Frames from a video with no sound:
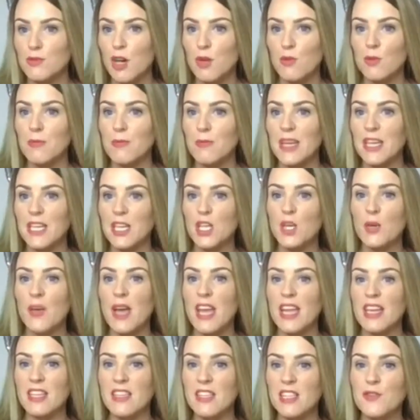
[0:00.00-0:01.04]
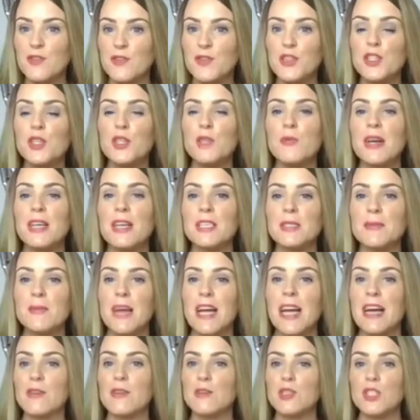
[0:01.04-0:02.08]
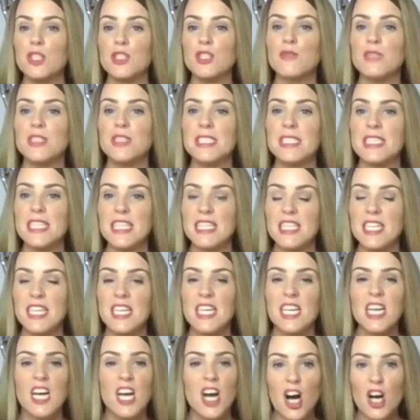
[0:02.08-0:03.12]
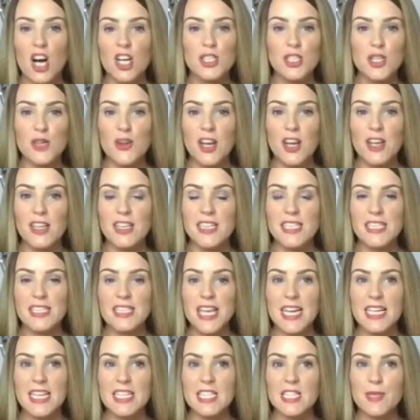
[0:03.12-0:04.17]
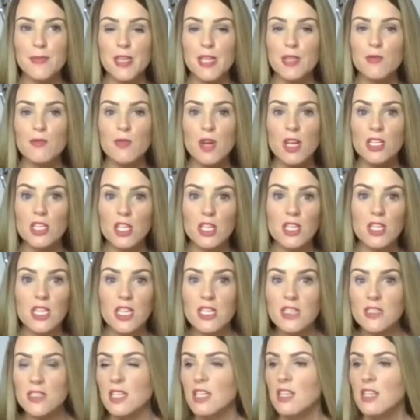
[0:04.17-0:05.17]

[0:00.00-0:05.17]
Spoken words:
I would make you anything. If you come round to my house, Donna, and said, I don't like this, Kate, I'd be like, right, Donna.